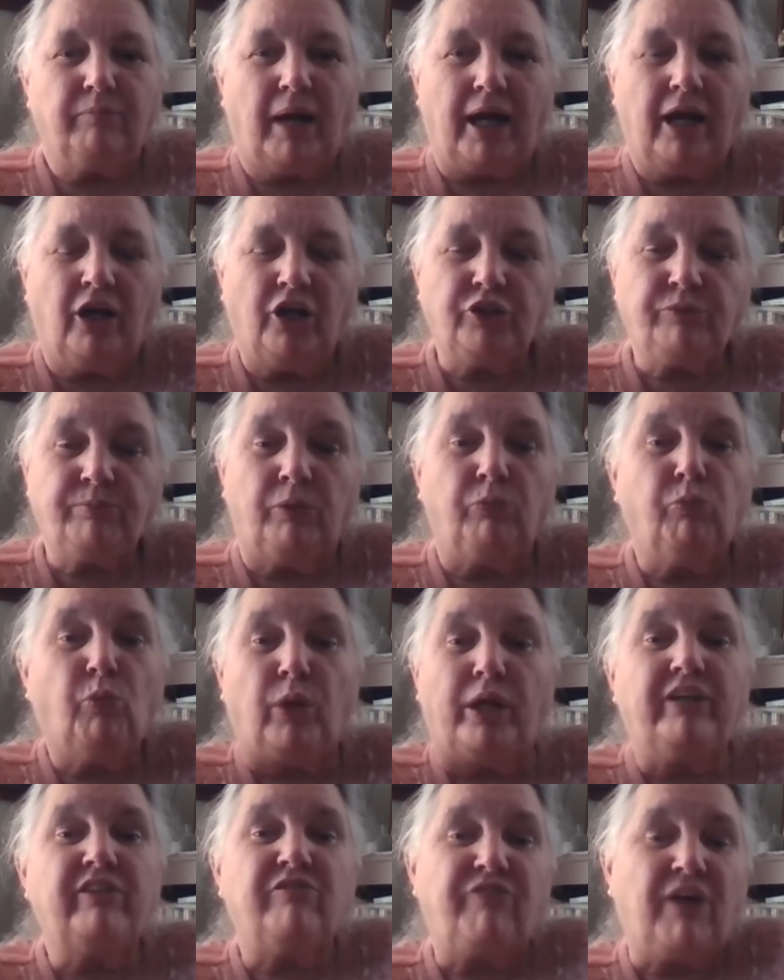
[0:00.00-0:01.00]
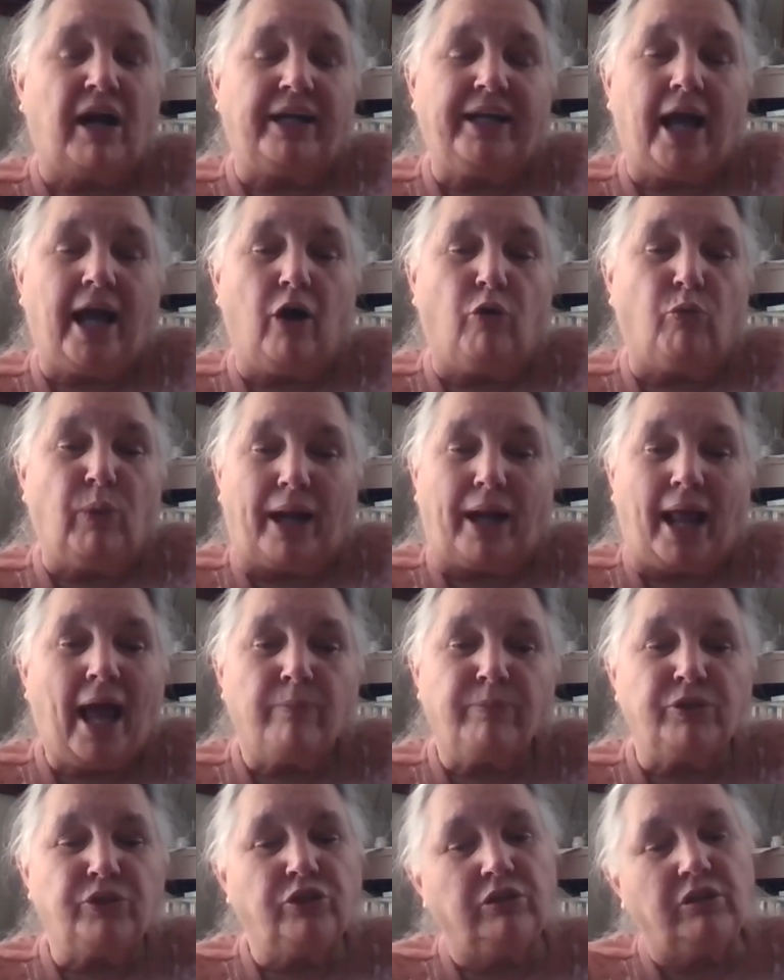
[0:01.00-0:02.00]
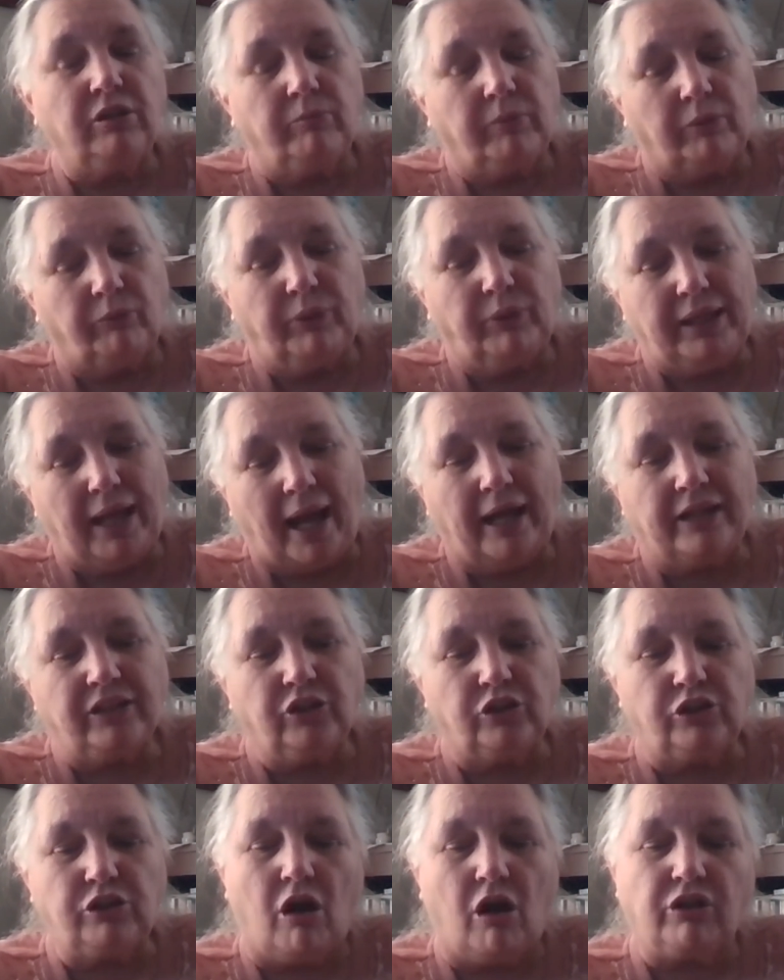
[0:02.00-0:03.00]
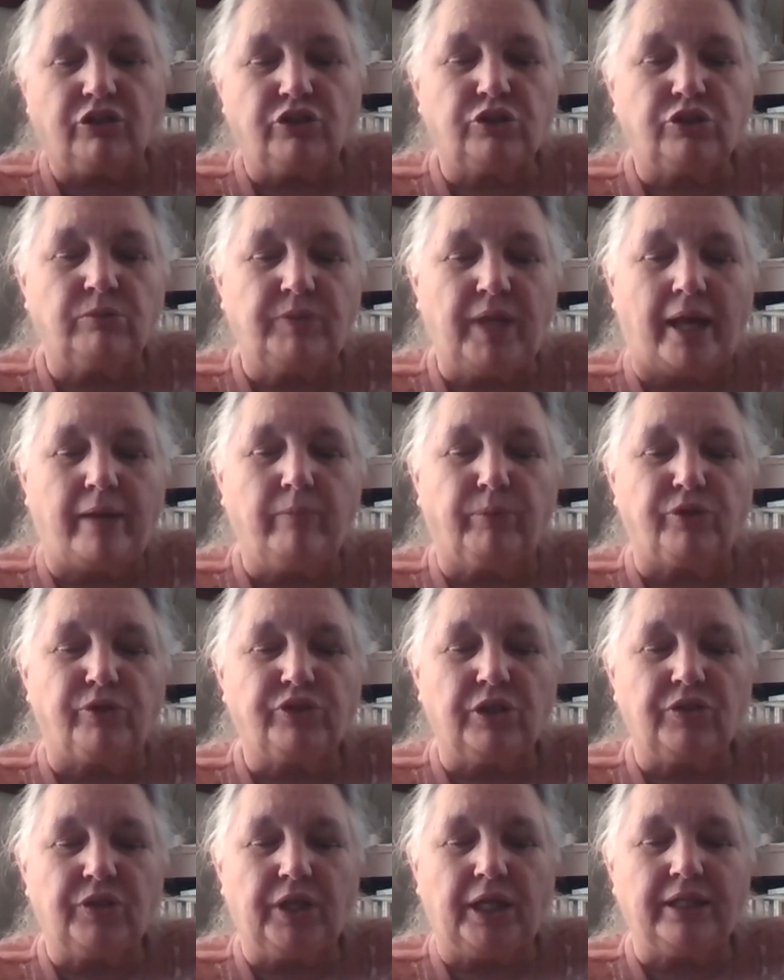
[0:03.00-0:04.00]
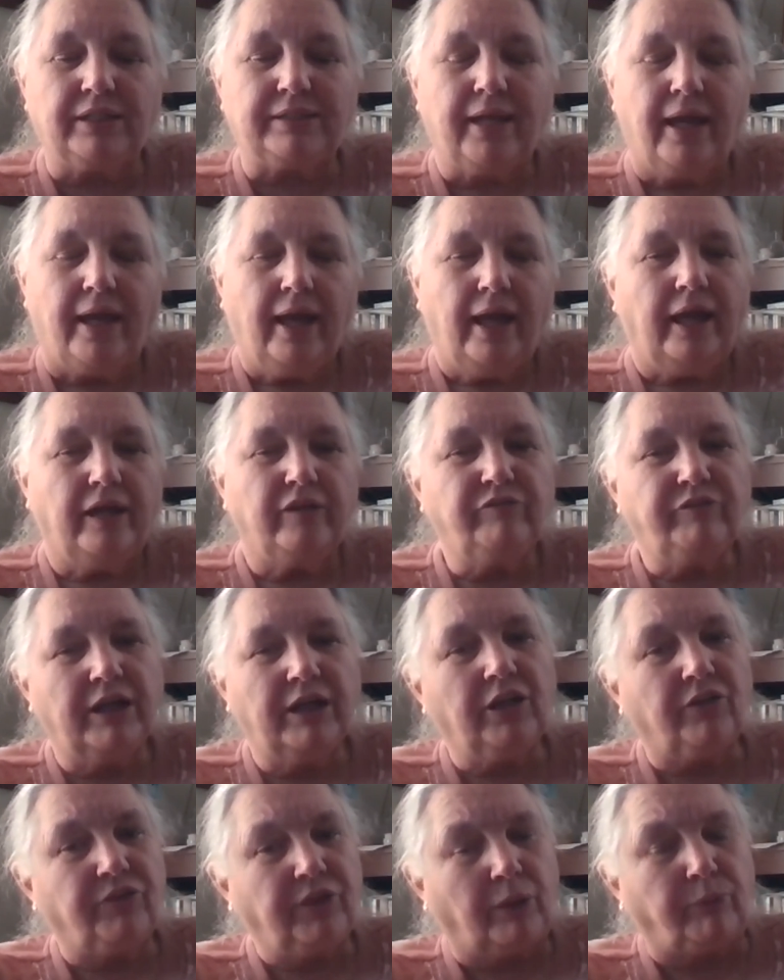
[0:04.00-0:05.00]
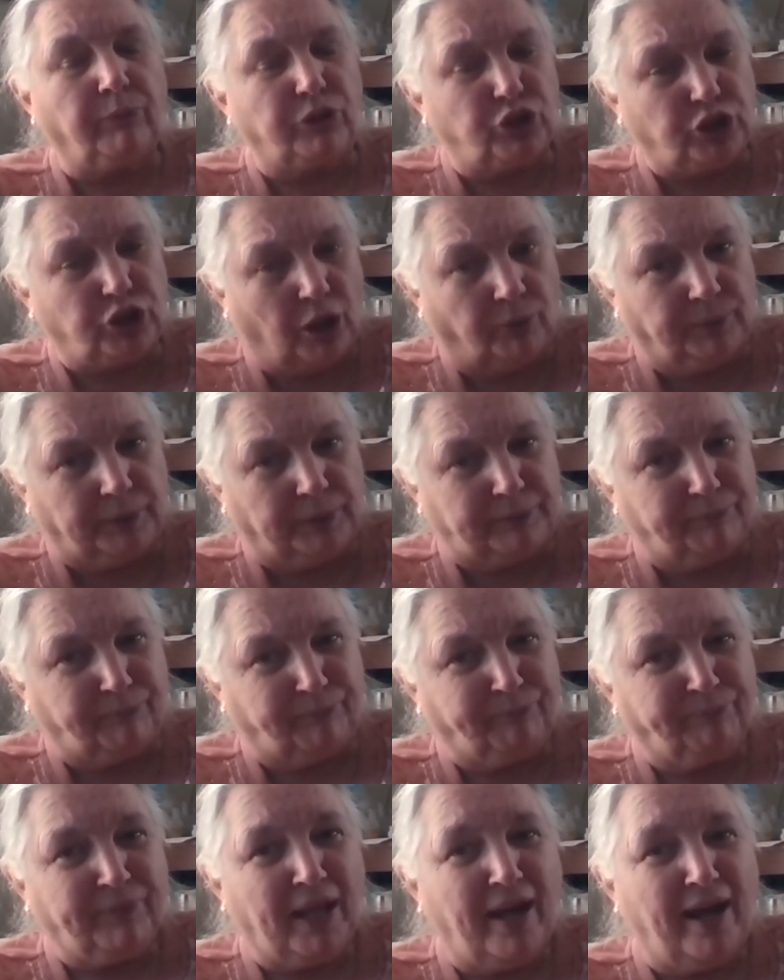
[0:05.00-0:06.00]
my husband wanted to find out what happened to them. And we had to talk to some neighbors and things and found out they were stolen.